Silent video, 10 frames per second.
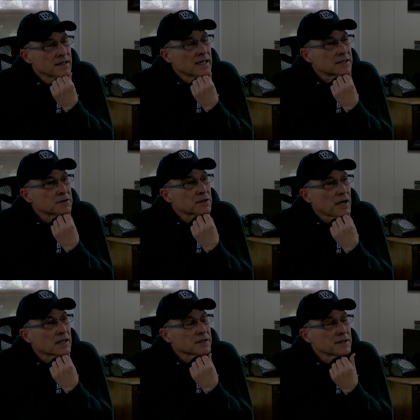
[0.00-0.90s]
That's
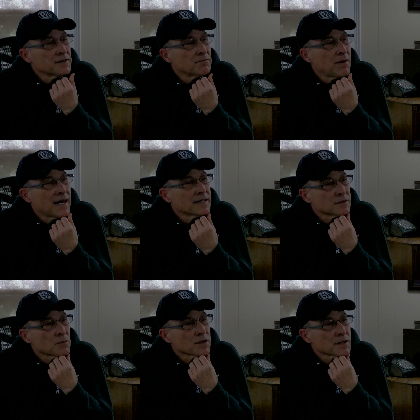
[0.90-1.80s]
cognitive
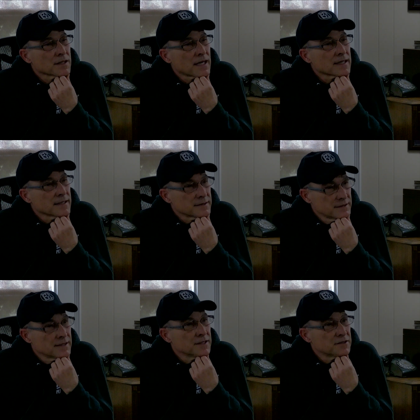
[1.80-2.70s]
bias working, I guess,
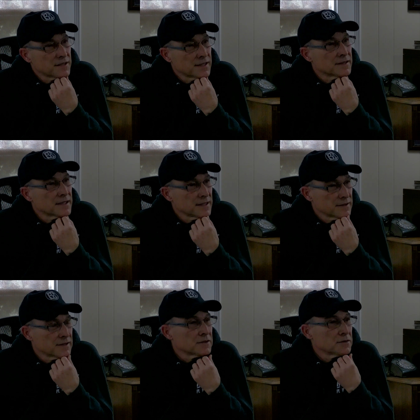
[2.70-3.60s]
isn't it? Seeing things
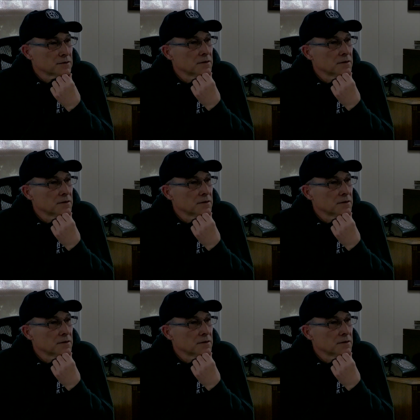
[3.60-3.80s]
as you...